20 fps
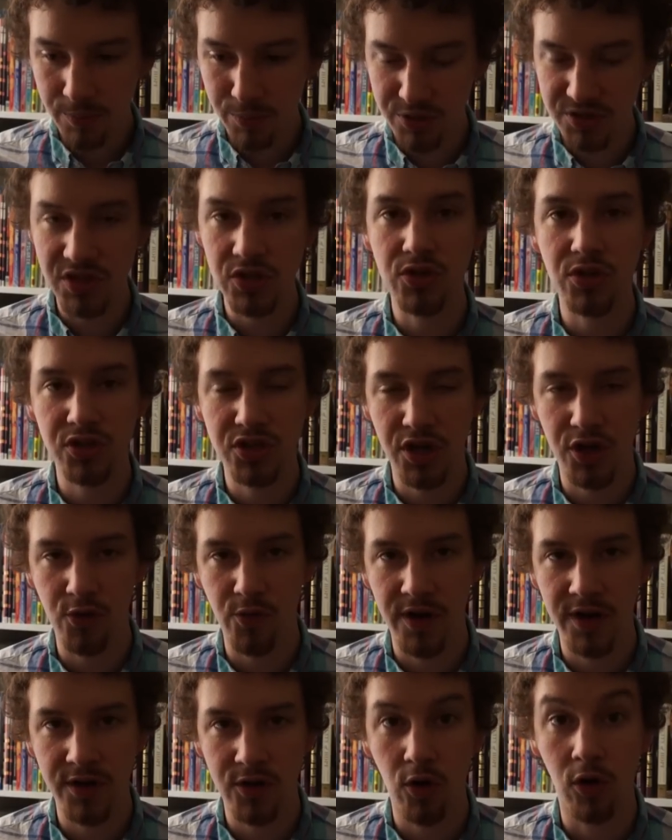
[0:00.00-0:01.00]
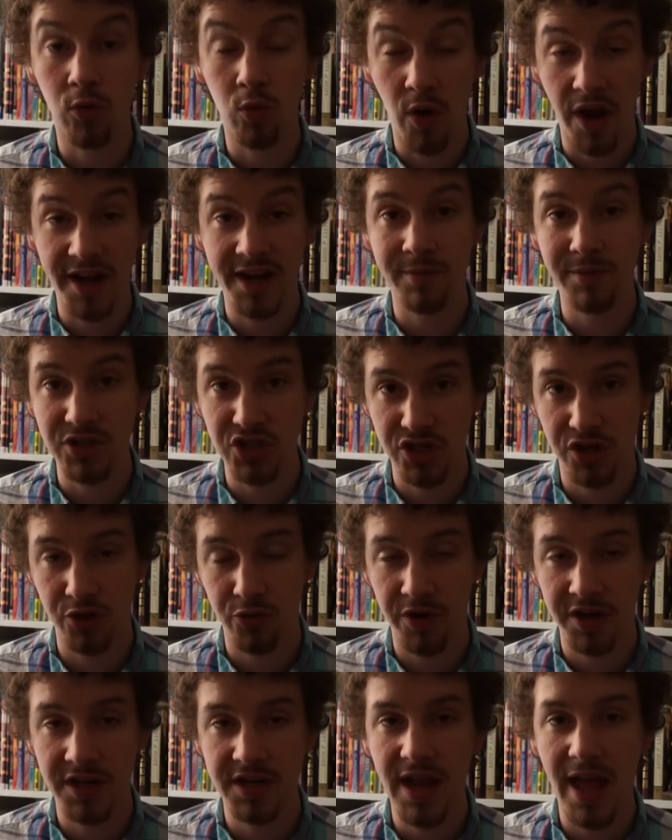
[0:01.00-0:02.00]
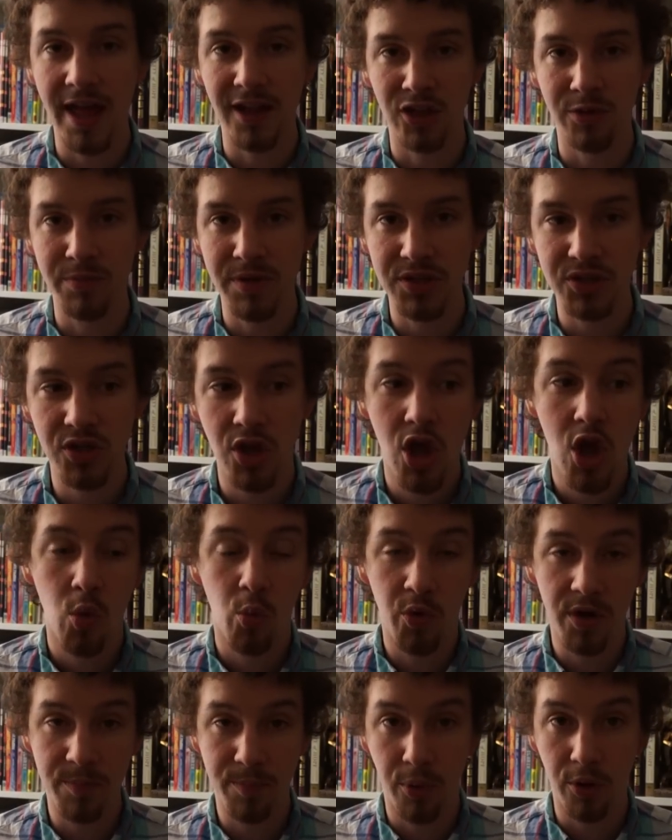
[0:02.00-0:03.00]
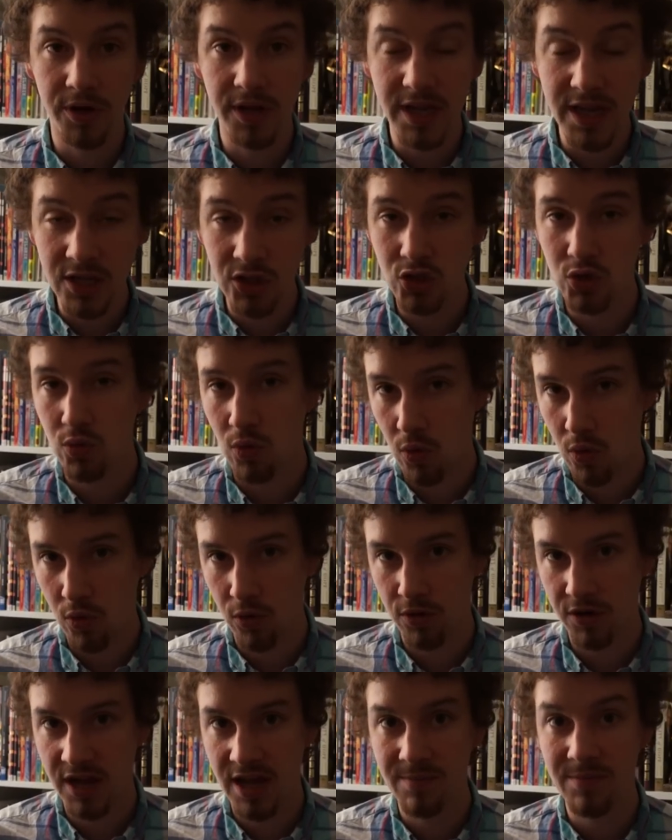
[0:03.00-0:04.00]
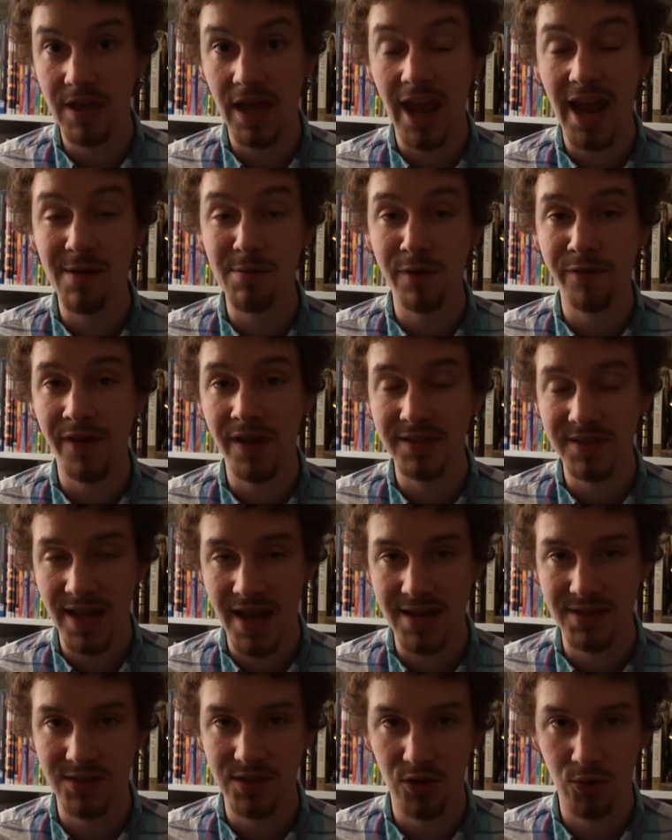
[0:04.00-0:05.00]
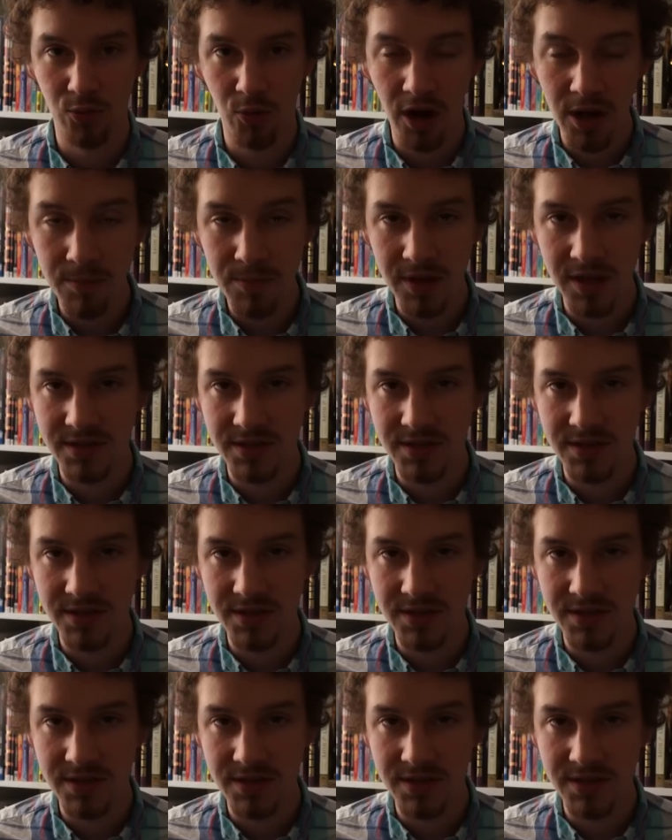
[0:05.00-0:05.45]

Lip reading: procedurally generated or randomly generated elements when put into a horror game can be fantastic, right?